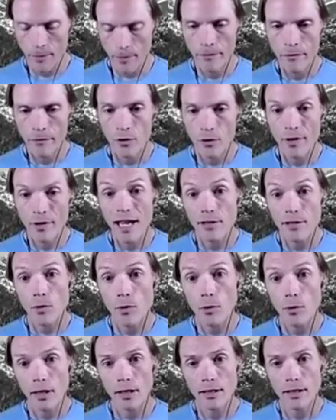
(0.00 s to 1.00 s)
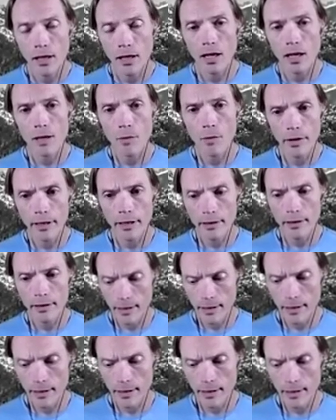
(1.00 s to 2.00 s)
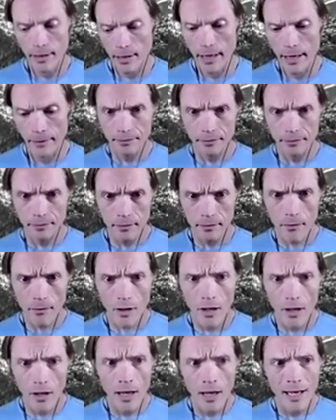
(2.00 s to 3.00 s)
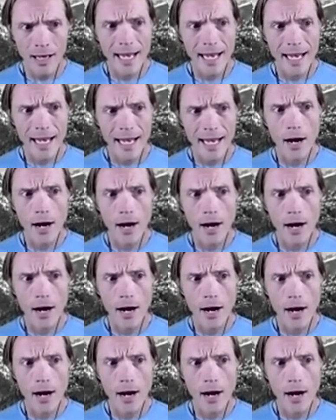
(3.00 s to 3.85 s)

So that's what we're going to talk about here today. Now, a little bit